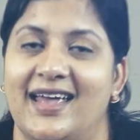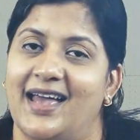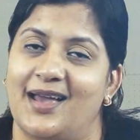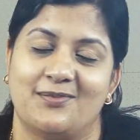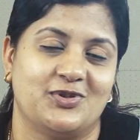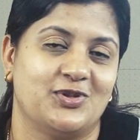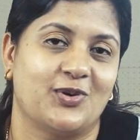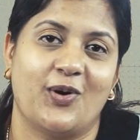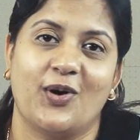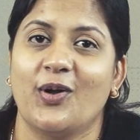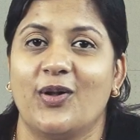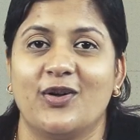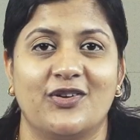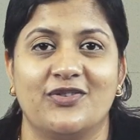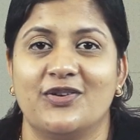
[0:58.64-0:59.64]
I'm sure
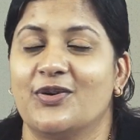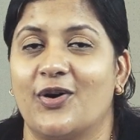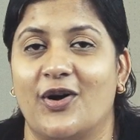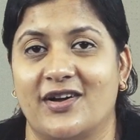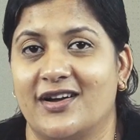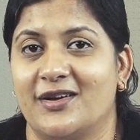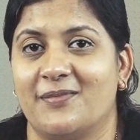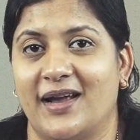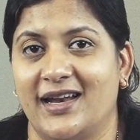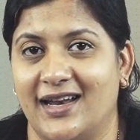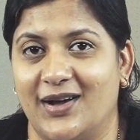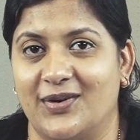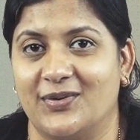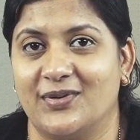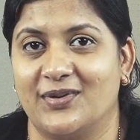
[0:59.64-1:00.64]
all of you got it by
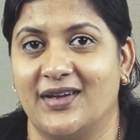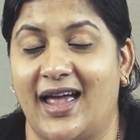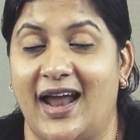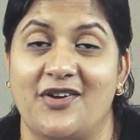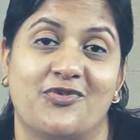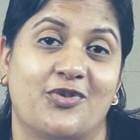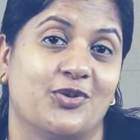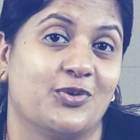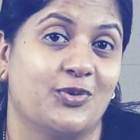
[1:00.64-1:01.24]
now, and for